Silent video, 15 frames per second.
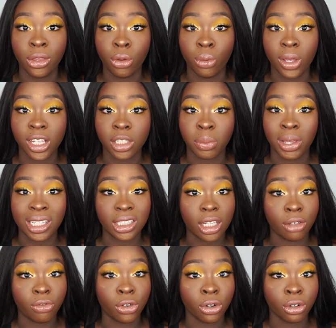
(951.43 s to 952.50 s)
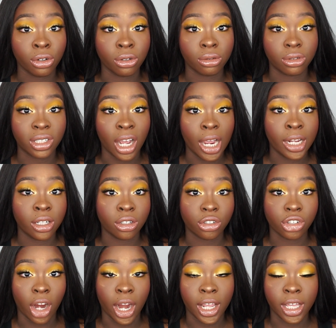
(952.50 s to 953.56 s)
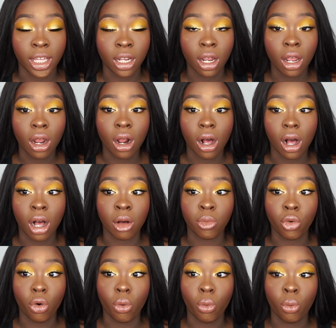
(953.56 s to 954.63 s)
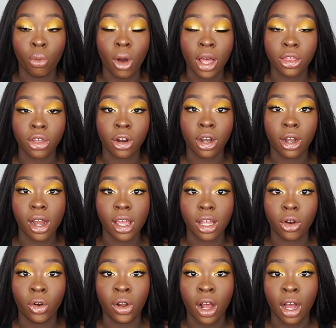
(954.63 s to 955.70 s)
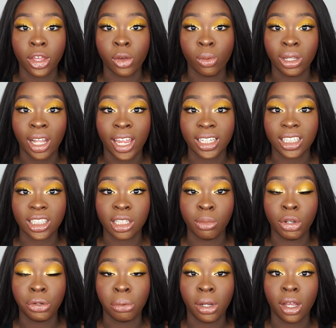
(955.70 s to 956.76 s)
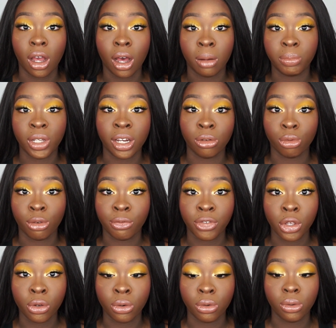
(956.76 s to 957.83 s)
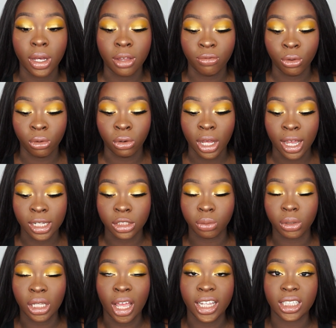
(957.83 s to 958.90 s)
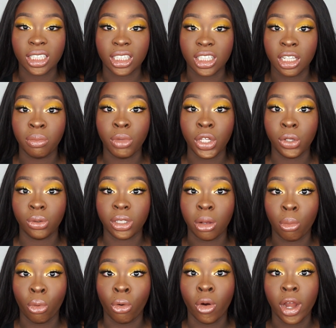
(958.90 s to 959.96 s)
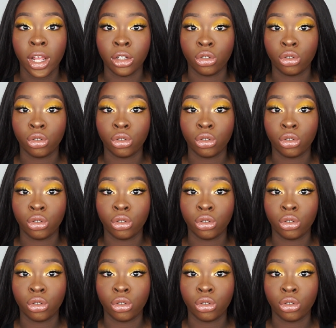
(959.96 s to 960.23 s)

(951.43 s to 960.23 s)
Louise base, if you're dying to try it, whether or not you would like to see me doing an updated review, if you guys would like to see me use it more in